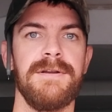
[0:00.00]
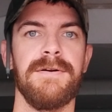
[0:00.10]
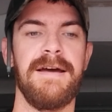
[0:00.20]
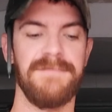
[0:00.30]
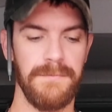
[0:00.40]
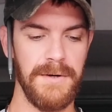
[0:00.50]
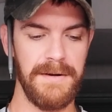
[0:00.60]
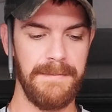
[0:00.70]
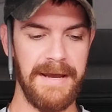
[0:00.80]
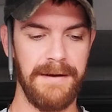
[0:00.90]
You don't have to
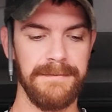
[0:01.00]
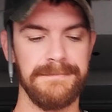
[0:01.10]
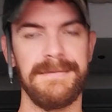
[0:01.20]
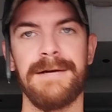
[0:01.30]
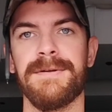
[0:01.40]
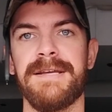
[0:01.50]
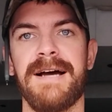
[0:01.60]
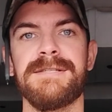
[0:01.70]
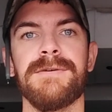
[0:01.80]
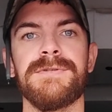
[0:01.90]
worry about, like with the
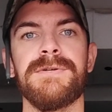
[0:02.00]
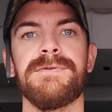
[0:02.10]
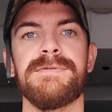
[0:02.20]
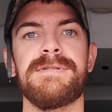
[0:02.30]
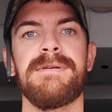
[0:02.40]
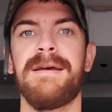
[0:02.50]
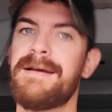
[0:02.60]
ISO tunes,